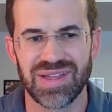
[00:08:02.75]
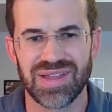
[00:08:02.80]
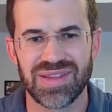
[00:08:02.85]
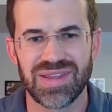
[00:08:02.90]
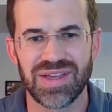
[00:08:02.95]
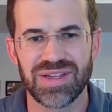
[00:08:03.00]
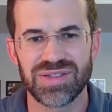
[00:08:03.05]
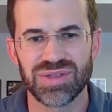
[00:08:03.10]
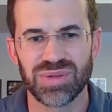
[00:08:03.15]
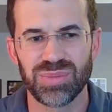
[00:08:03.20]

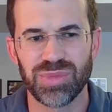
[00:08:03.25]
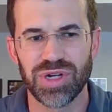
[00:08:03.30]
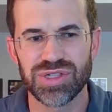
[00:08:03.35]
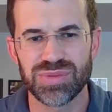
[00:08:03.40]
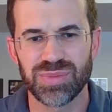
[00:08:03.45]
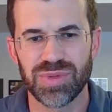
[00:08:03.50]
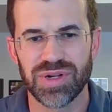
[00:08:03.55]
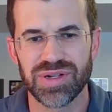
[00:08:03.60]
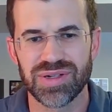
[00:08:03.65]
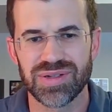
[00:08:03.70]
Thanks so much,
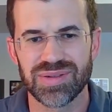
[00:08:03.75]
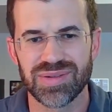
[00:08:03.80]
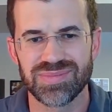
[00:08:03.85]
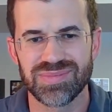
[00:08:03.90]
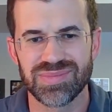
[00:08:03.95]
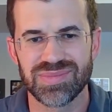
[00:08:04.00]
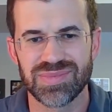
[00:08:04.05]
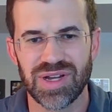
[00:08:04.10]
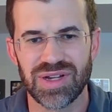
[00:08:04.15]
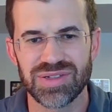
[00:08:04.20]
Mark.
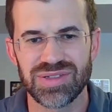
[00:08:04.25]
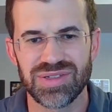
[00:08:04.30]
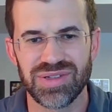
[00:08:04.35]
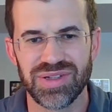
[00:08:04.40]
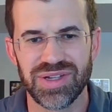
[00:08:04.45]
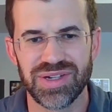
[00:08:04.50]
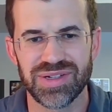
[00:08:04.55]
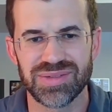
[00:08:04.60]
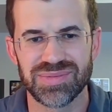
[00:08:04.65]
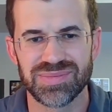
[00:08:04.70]
Talk to you
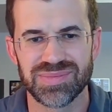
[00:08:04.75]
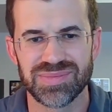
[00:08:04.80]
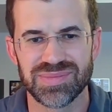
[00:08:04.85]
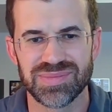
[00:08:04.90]
later.